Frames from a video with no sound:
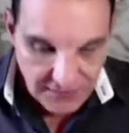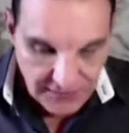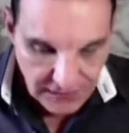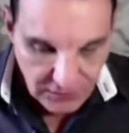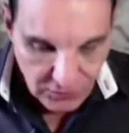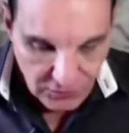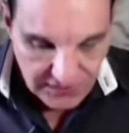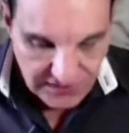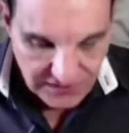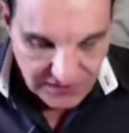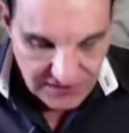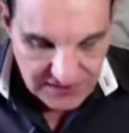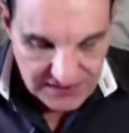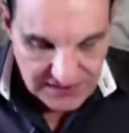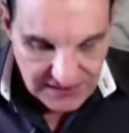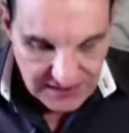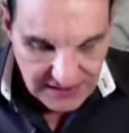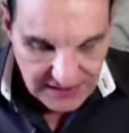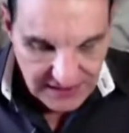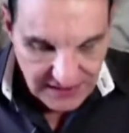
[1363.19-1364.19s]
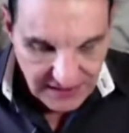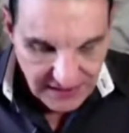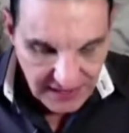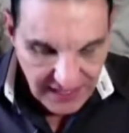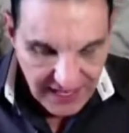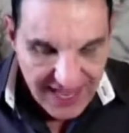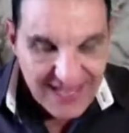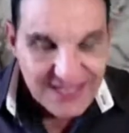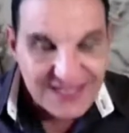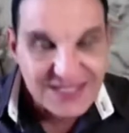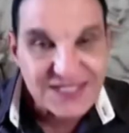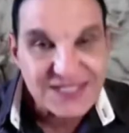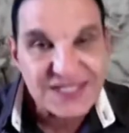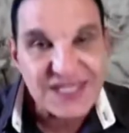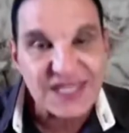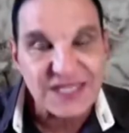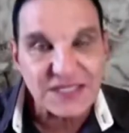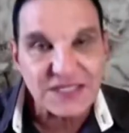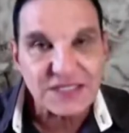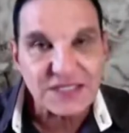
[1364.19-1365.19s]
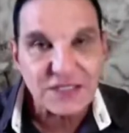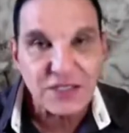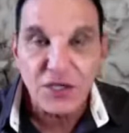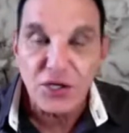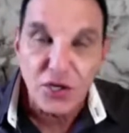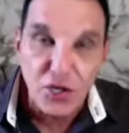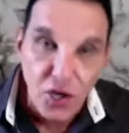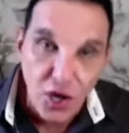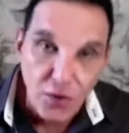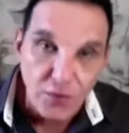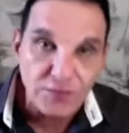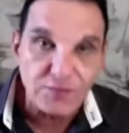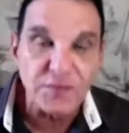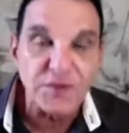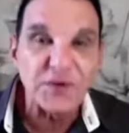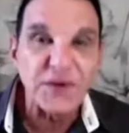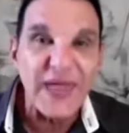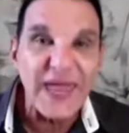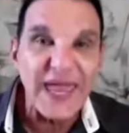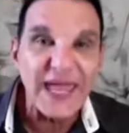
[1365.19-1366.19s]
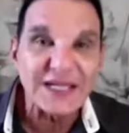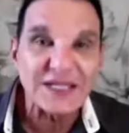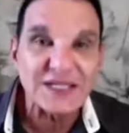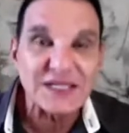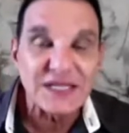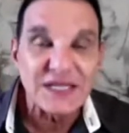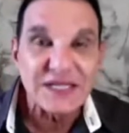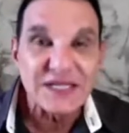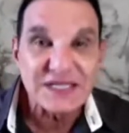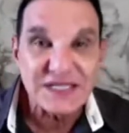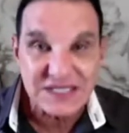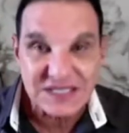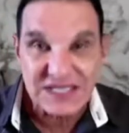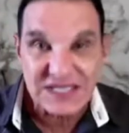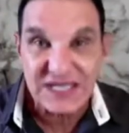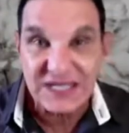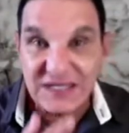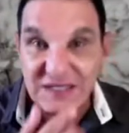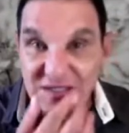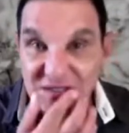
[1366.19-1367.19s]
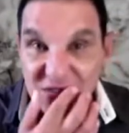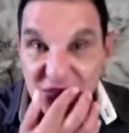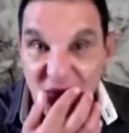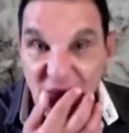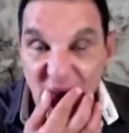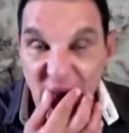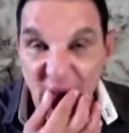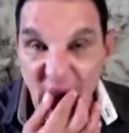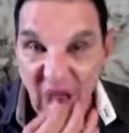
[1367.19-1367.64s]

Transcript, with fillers: Now, look at this Acts 6. Go with me to Acts 6.